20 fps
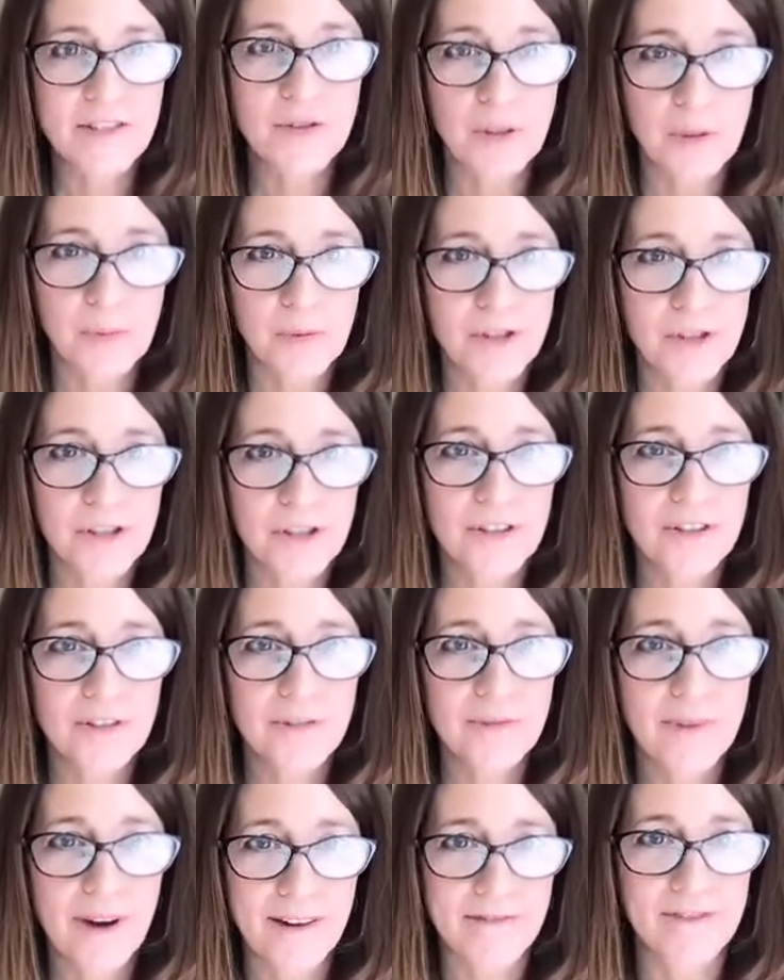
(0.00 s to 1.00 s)
scripture
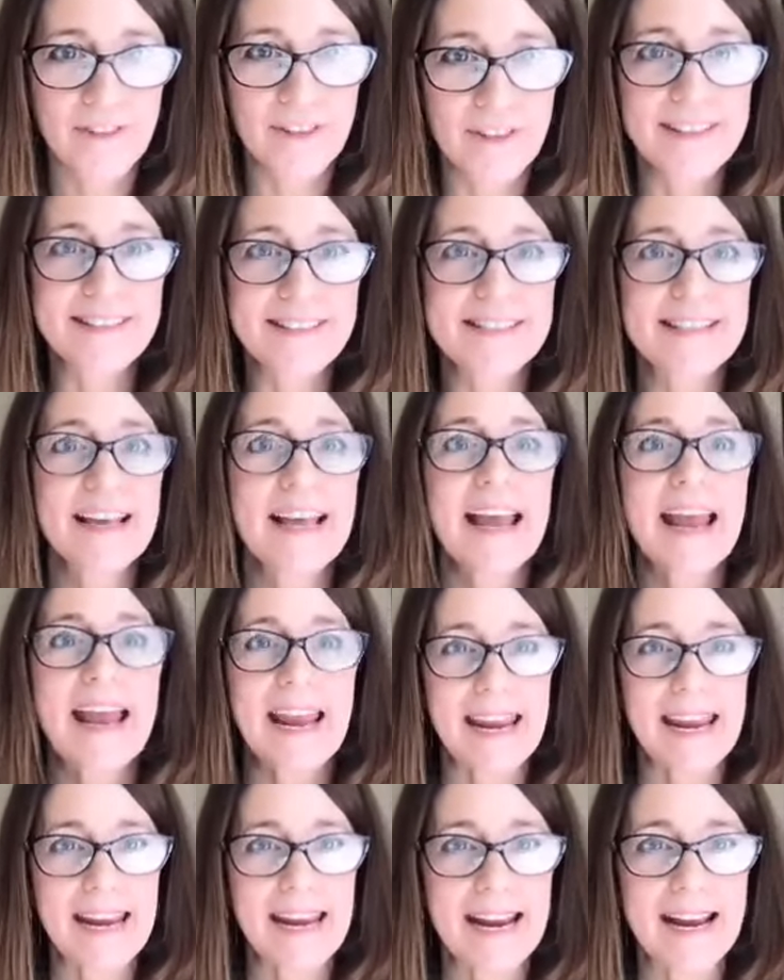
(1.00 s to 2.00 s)
reference
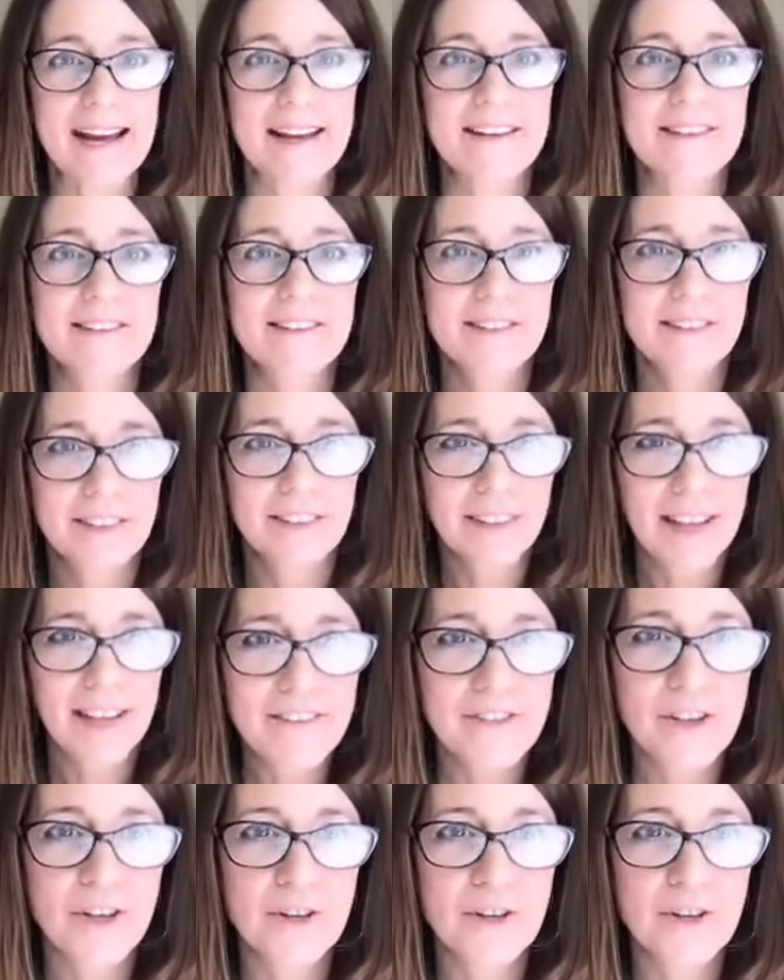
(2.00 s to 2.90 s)
and the life